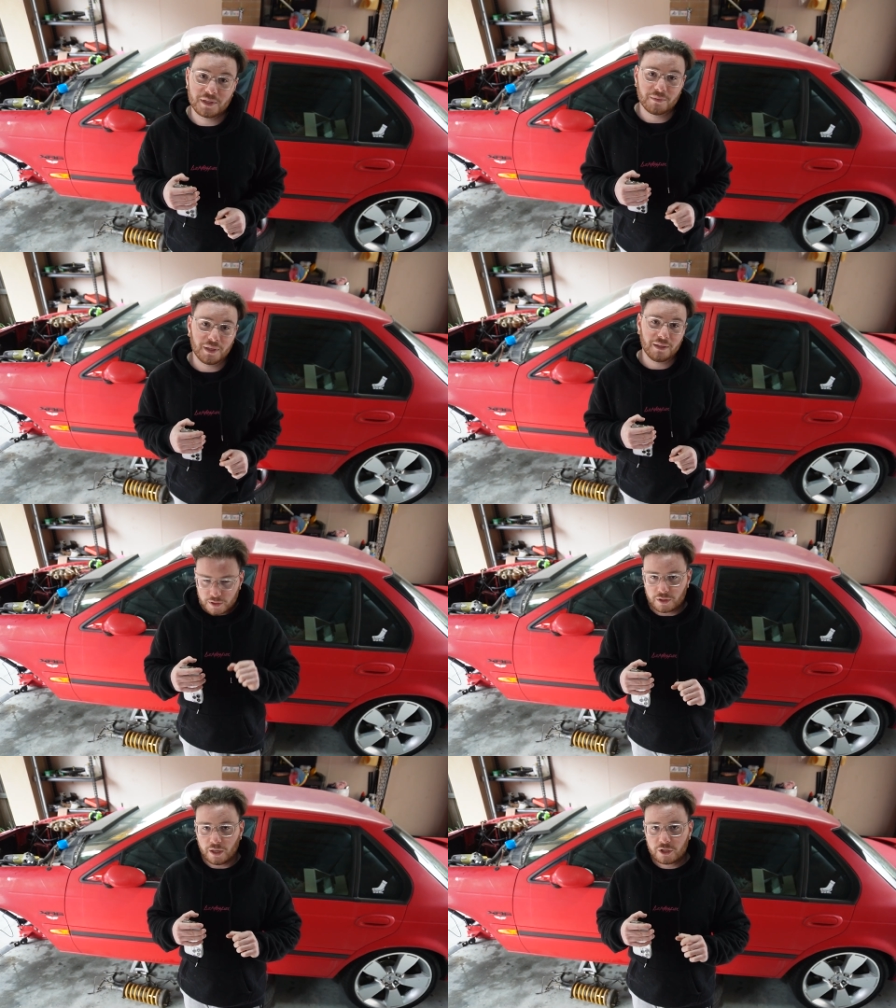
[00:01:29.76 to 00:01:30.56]
to me.
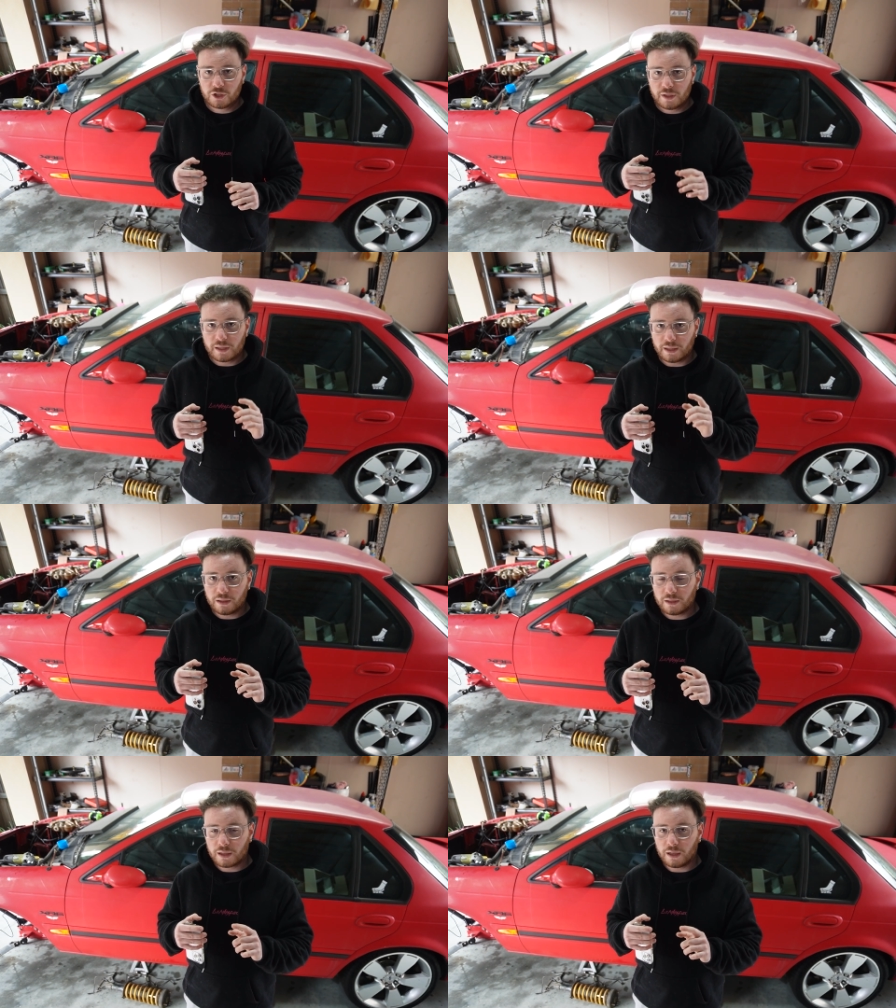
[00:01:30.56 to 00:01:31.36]
So actually
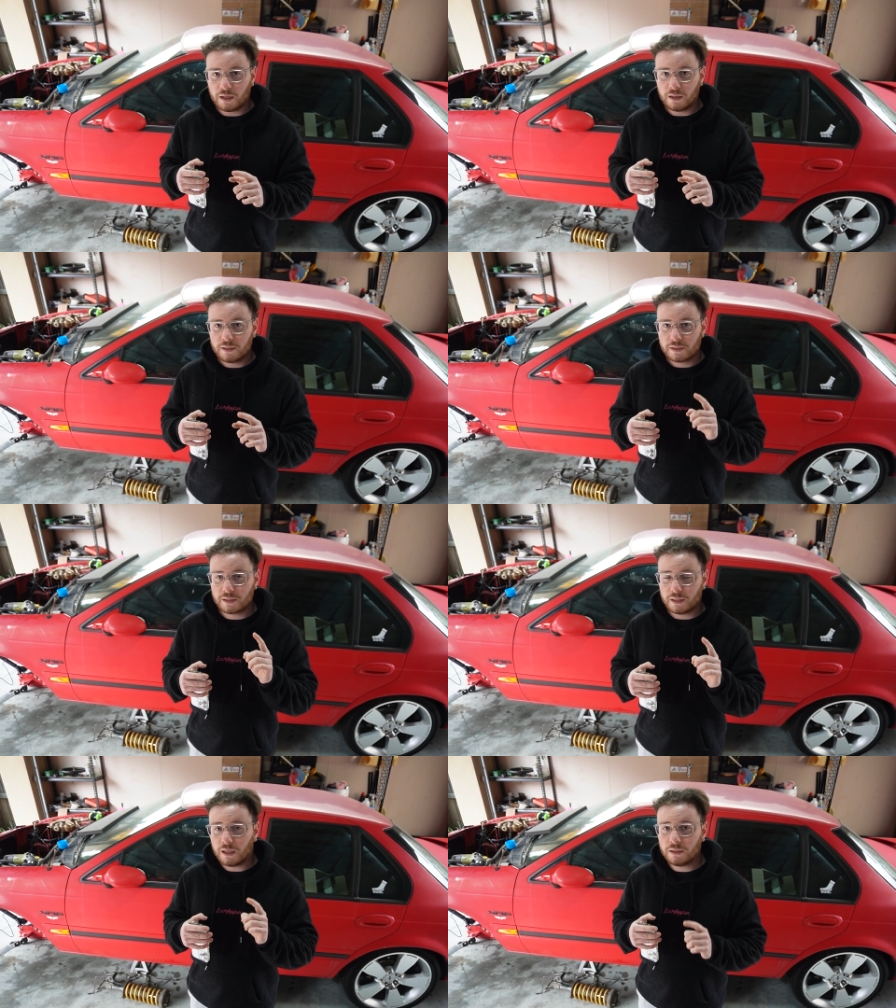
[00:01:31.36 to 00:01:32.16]
getting the car
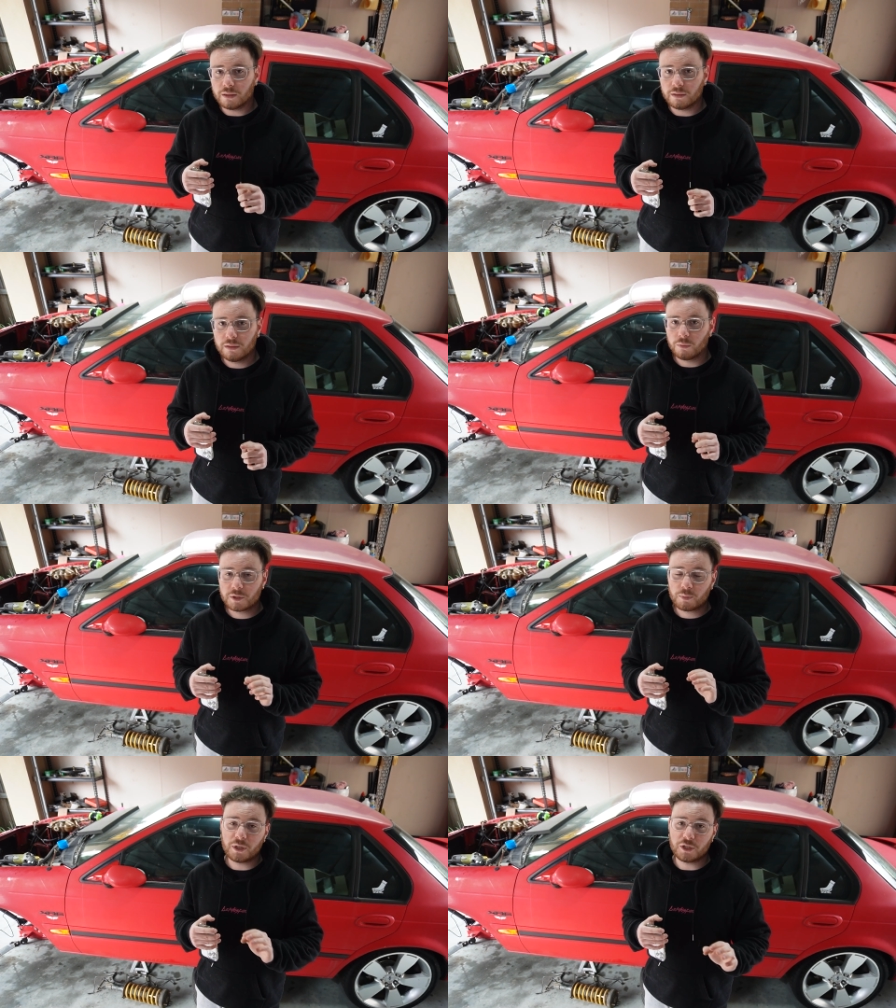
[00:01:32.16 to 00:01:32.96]
started was
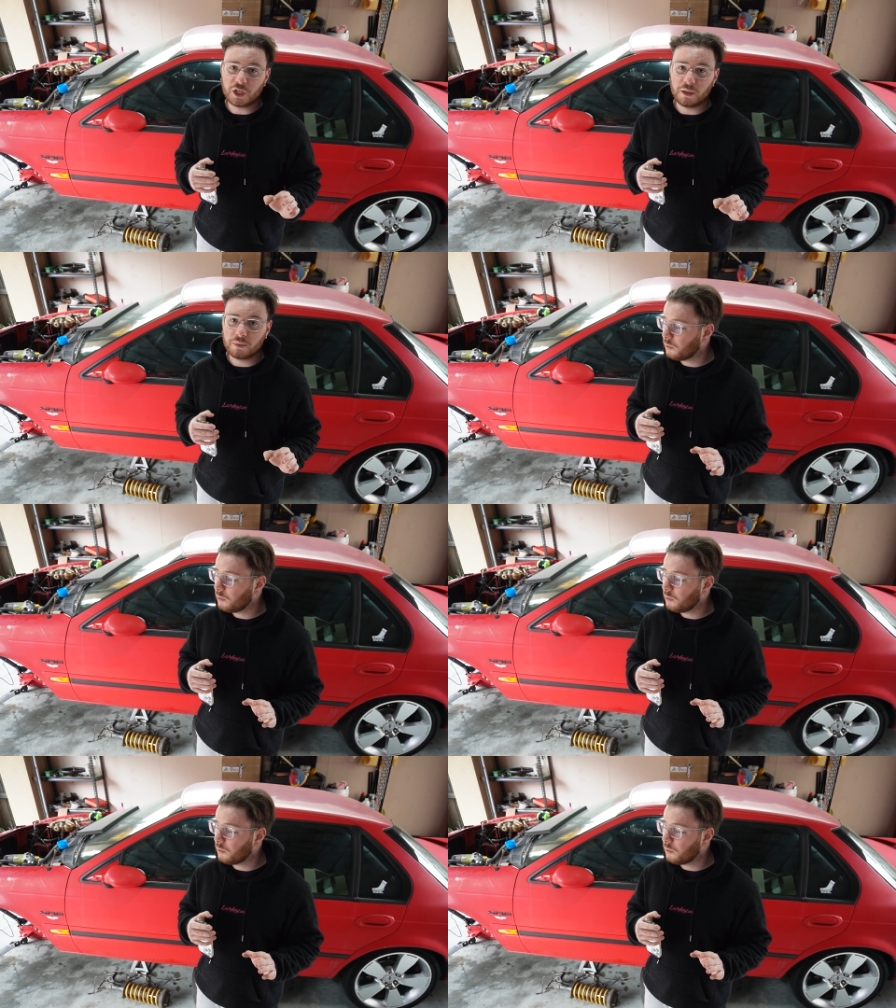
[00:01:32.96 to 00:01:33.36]
pretty cheap.